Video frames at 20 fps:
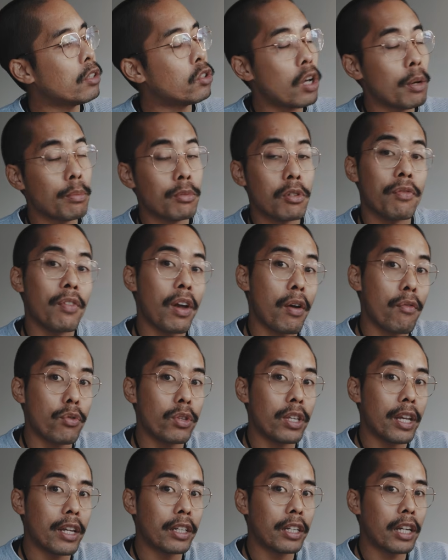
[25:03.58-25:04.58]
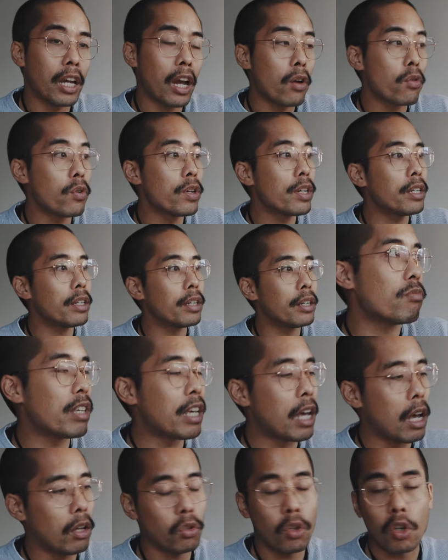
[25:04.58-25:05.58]
In terms of everyday carry,
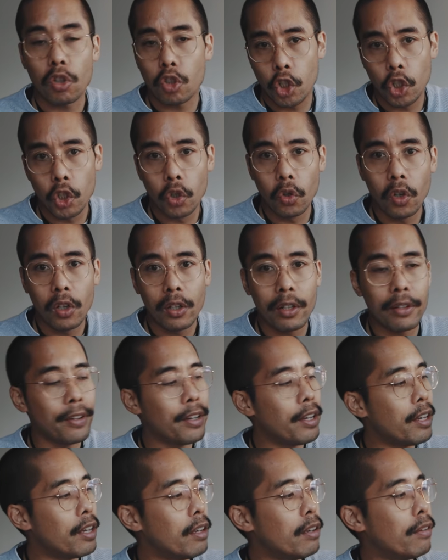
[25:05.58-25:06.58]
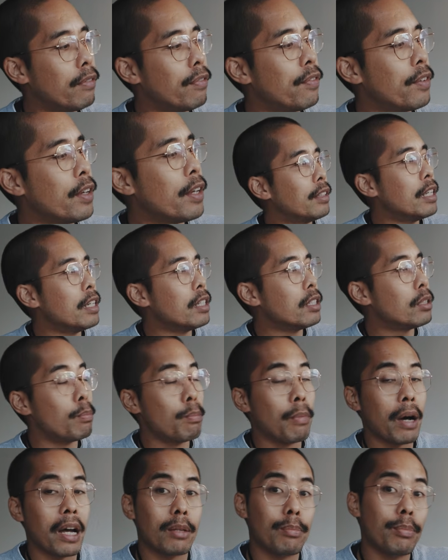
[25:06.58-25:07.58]
yeah, I'm not sure if this
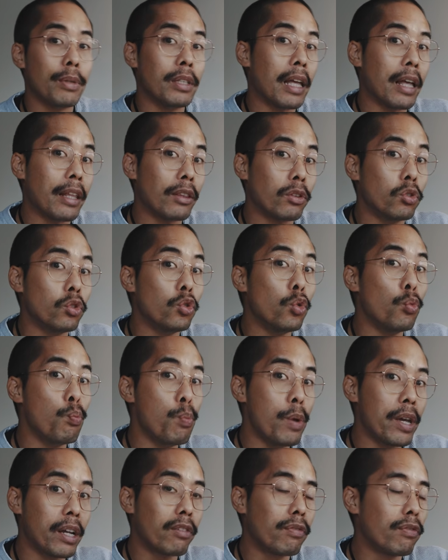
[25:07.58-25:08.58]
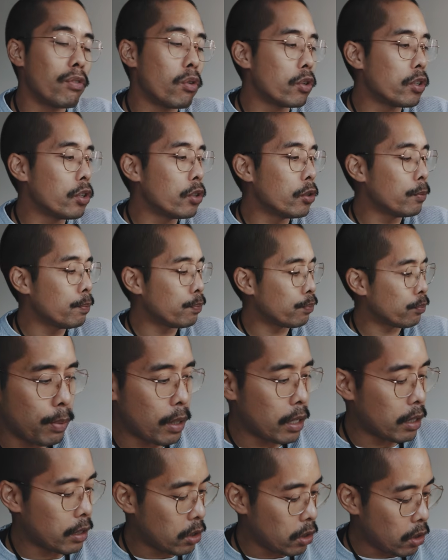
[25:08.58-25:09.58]
might be then too big for you,
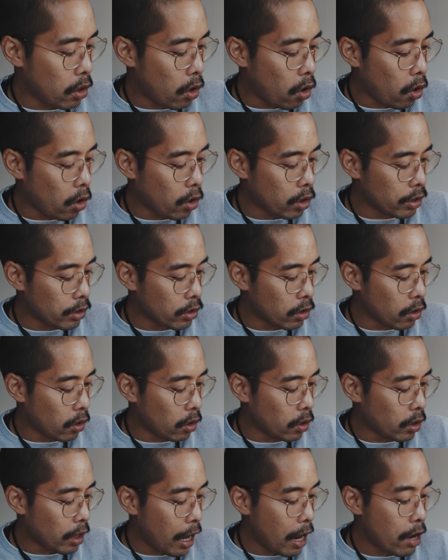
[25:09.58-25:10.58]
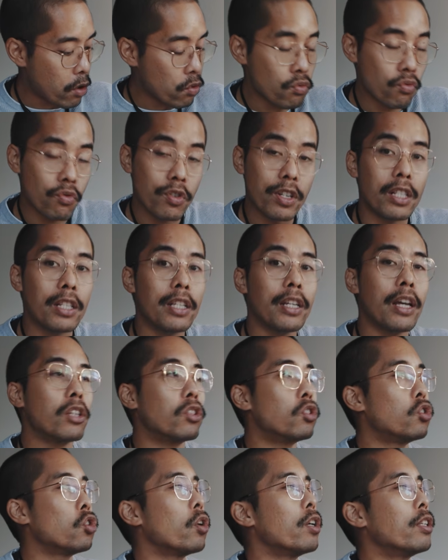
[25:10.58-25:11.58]
but all in all, I really
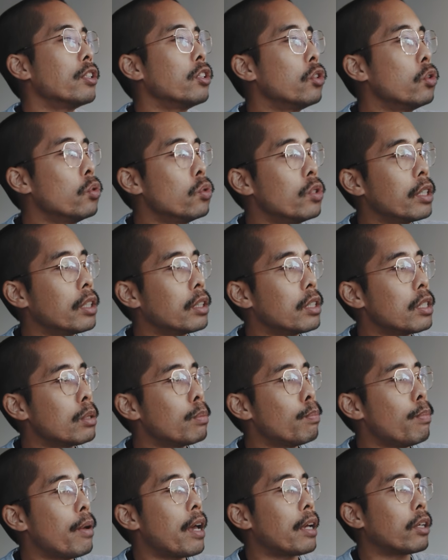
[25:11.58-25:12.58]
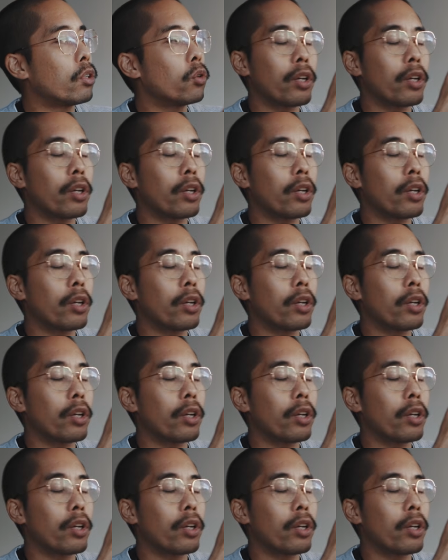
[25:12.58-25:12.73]
enjoyed using this bag.